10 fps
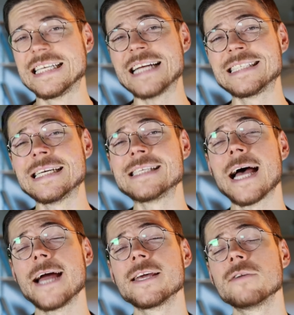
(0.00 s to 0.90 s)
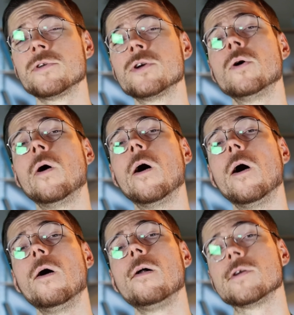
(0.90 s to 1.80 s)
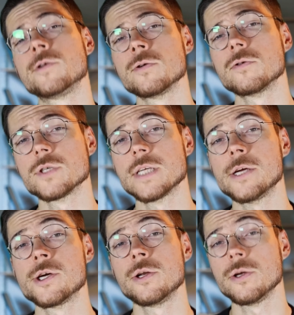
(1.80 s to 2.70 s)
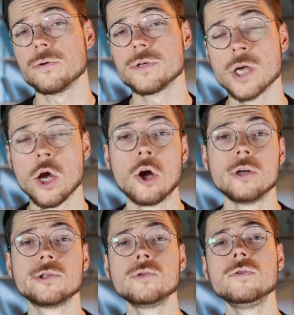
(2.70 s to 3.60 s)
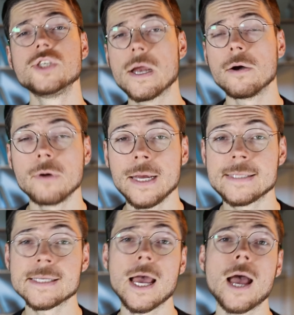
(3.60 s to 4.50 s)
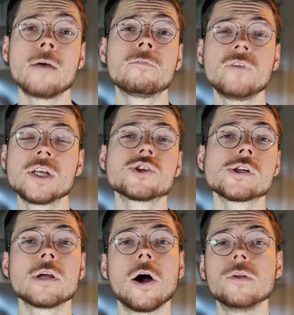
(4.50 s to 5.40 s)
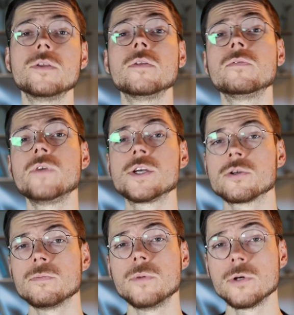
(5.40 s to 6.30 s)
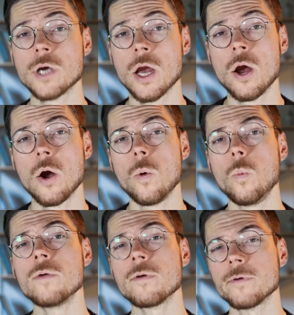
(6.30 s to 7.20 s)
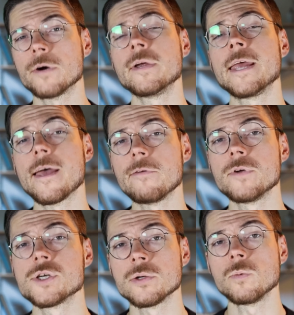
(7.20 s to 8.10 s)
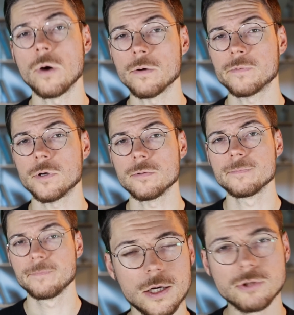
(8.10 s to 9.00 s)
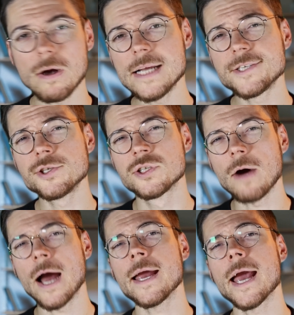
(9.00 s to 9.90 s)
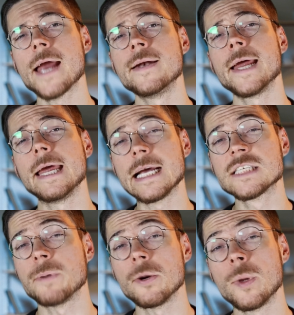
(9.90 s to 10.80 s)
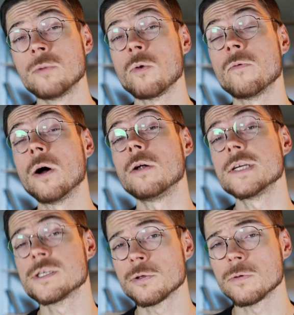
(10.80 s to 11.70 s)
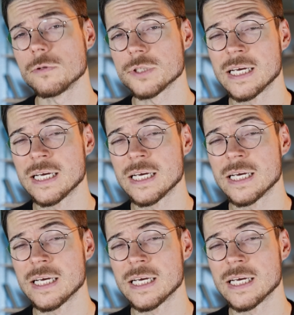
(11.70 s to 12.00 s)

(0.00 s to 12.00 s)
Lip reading: that's it. I gave you all the tools that you could use to generate a fiction or non-fiction book with a very efficient workflow. So I let you try and experiment with all these tools.